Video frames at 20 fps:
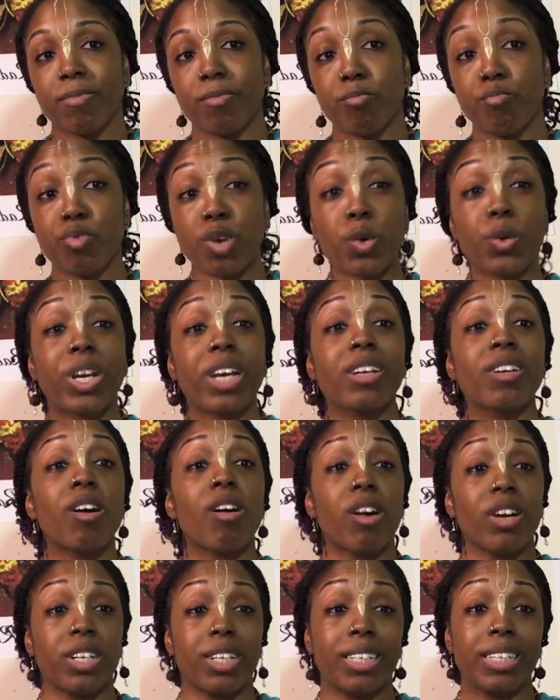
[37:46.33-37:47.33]

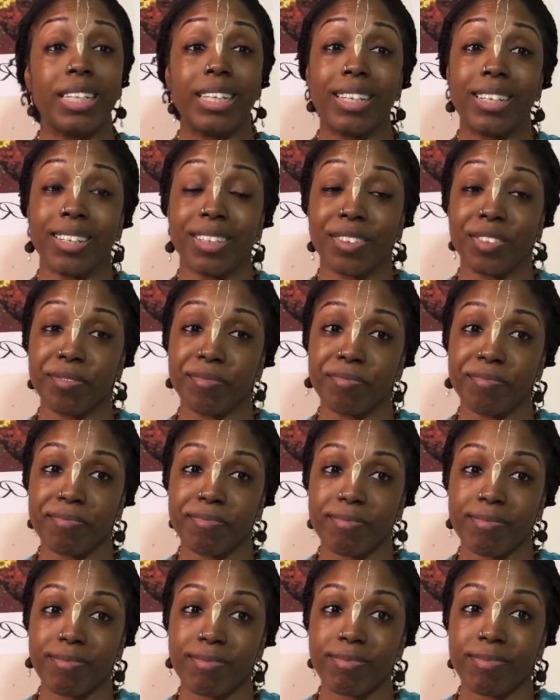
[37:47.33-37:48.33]
broken-heartedly,
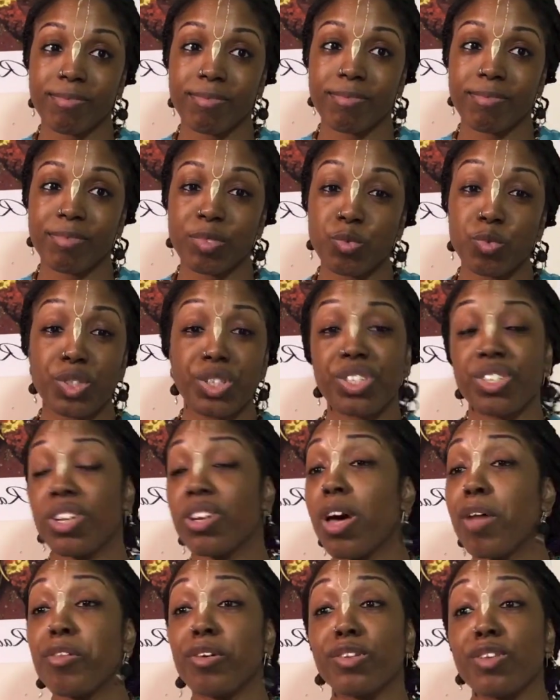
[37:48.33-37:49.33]
which is
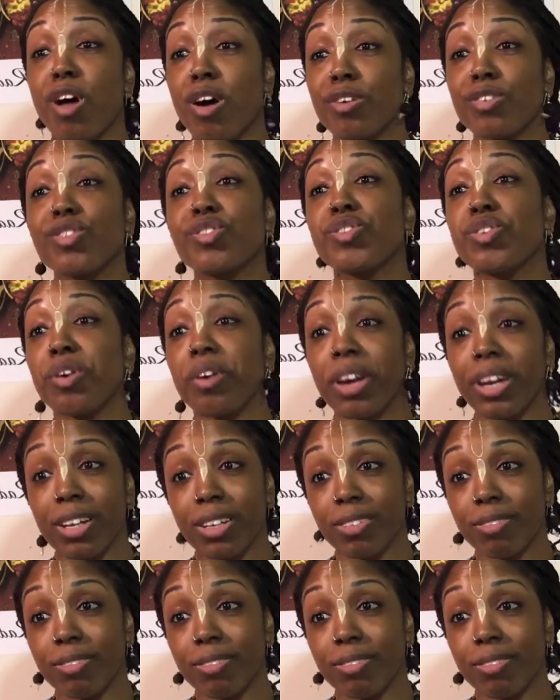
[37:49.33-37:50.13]
another long story.